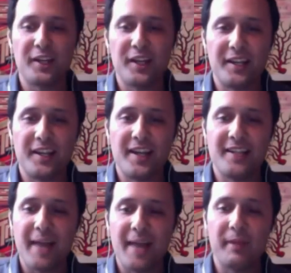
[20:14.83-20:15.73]
and
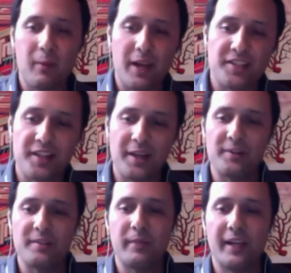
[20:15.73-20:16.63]
timely question. There
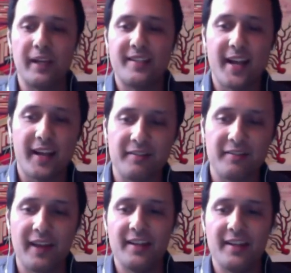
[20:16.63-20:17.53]
was a big TEDx
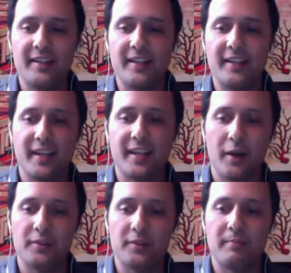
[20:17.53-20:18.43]
event in D.C.
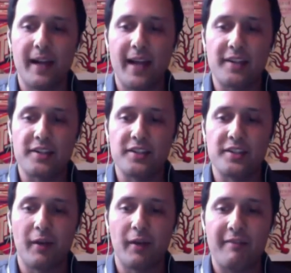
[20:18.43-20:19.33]
hosted by National
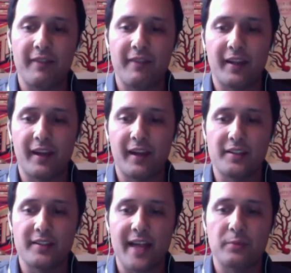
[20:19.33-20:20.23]
Geographic
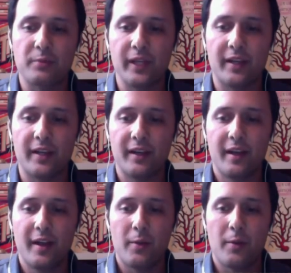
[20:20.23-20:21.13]
just last week
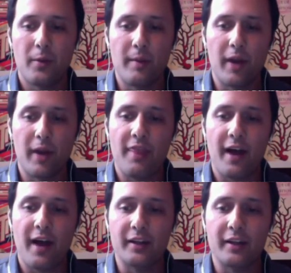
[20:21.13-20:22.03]
where they brought
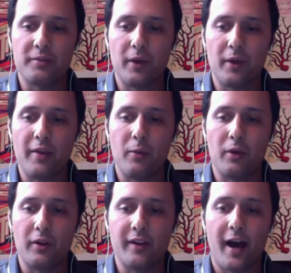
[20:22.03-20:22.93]
thought leaders from around the
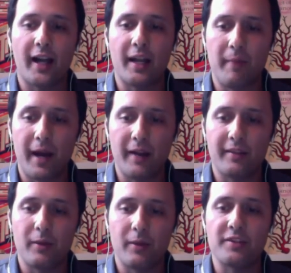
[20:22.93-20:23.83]
world talking about
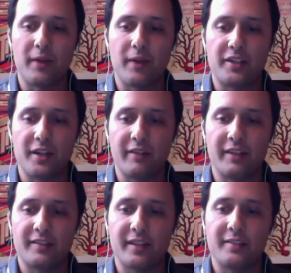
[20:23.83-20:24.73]
the resurrection of
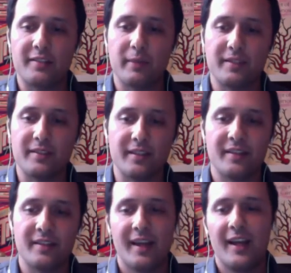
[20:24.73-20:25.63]
extinct species.
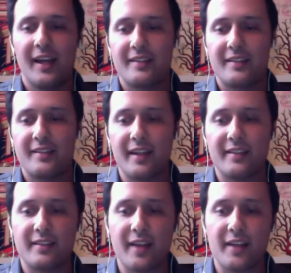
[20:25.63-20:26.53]
It's
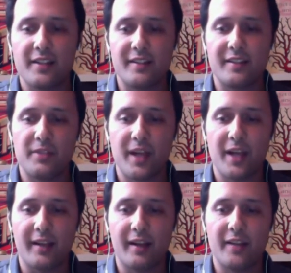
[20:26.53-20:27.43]
a touchy
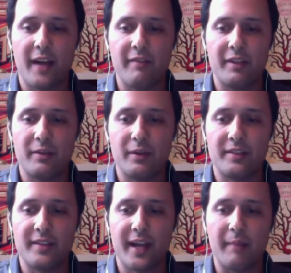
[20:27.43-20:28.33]
subject, and I'll dive into it in a
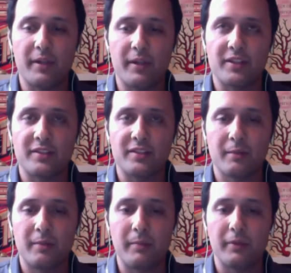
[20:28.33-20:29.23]
second, but just so
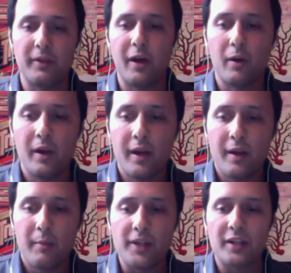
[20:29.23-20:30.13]
people know,
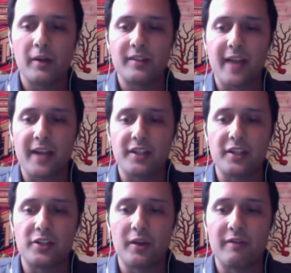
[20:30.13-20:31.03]
Project NOAA is actually a
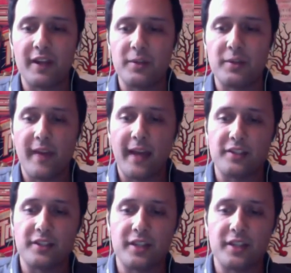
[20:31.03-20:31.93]
joint venture with
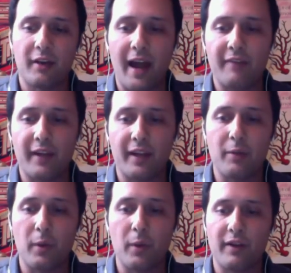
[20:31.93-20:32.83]
National Geographic, and we
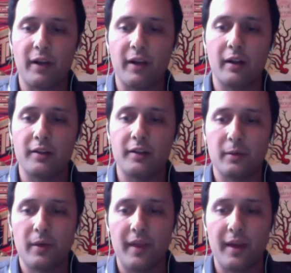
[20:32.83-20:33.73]
work very closely
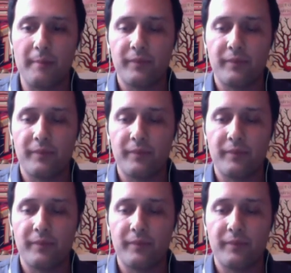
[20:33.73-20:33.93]
with them.